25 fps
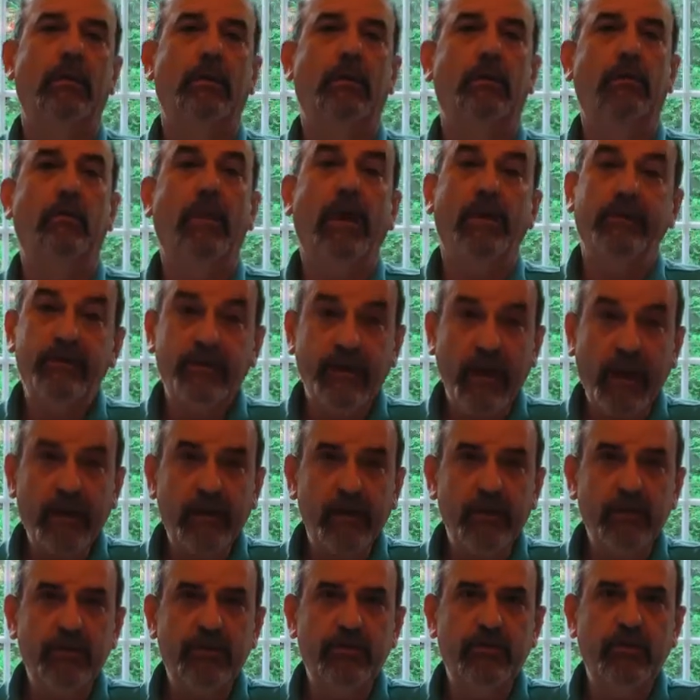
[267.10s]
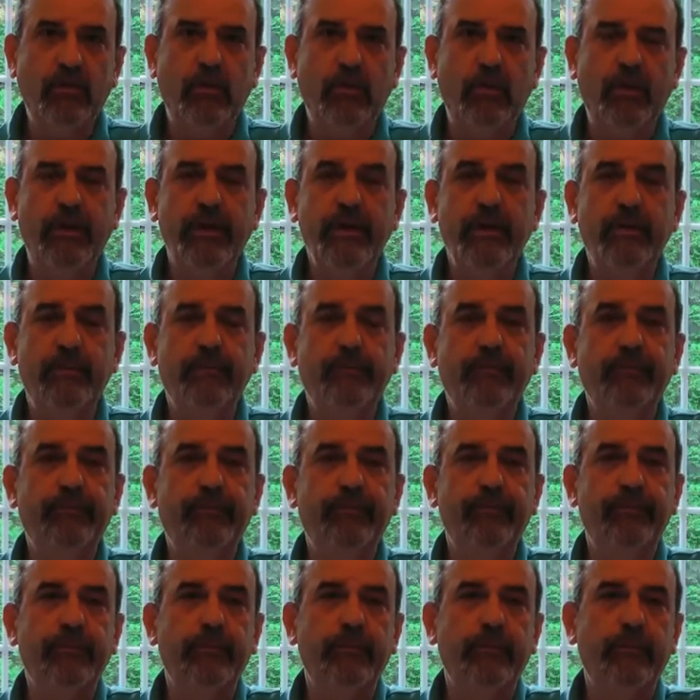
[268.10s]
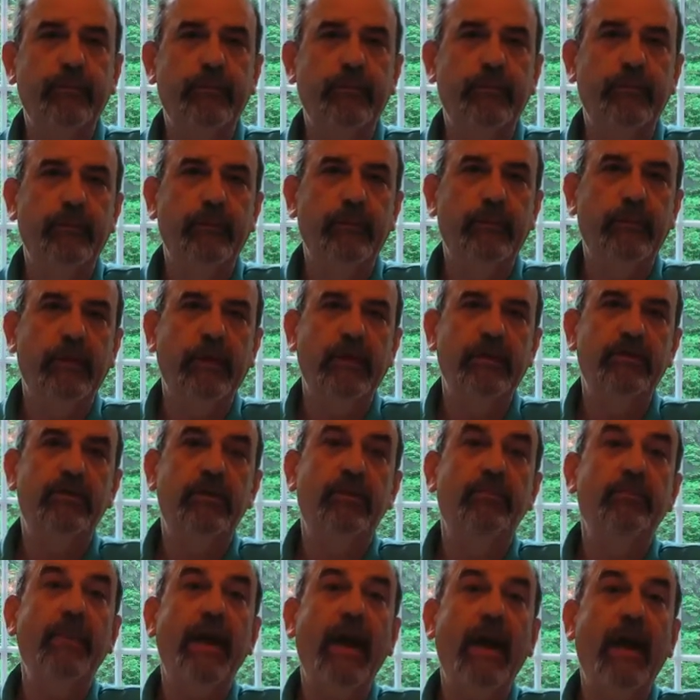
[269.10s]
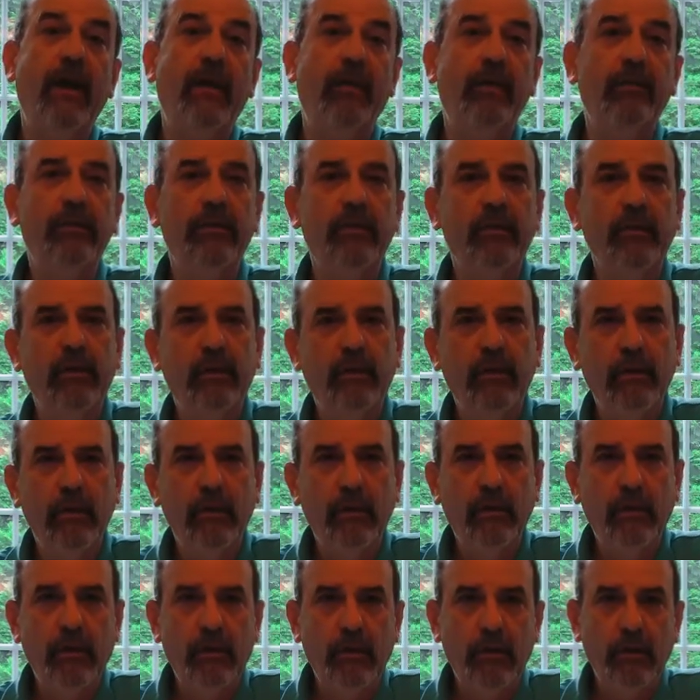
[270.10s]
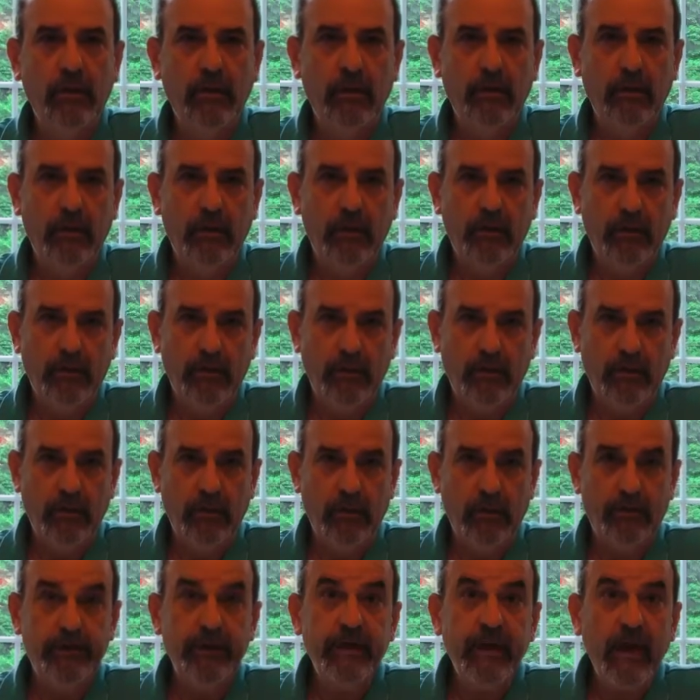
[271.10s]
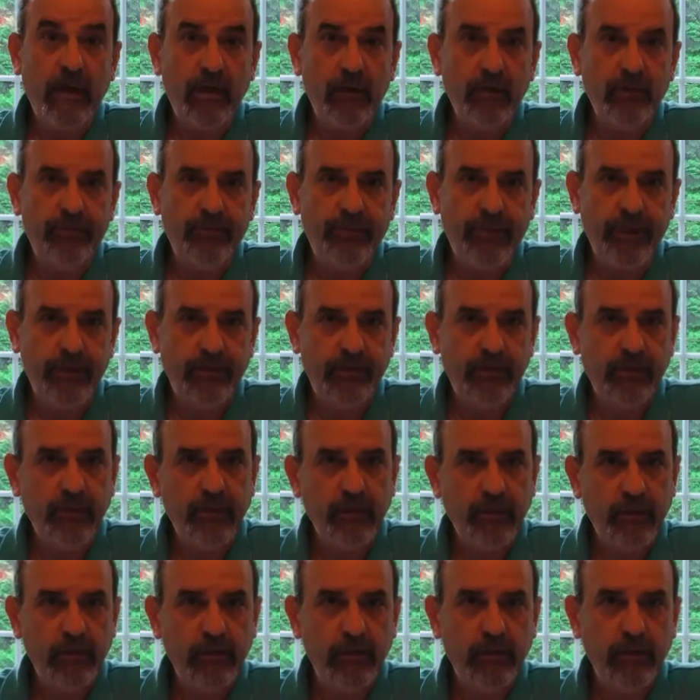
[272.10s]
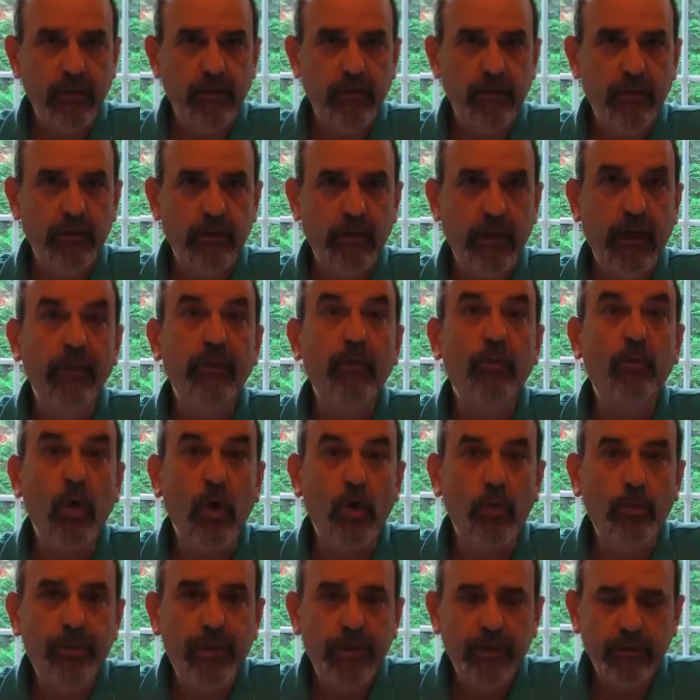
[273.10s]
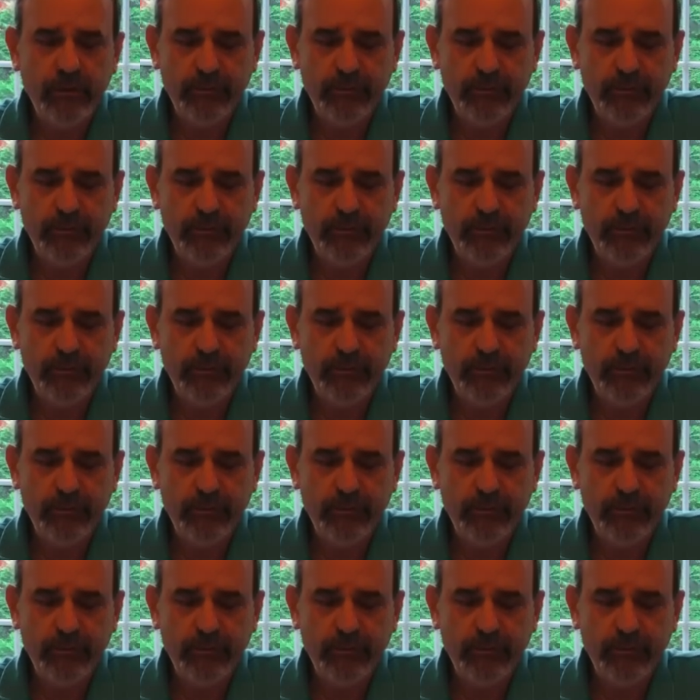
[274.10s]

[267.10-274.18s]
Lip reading: My second story is about the elephant and the rope.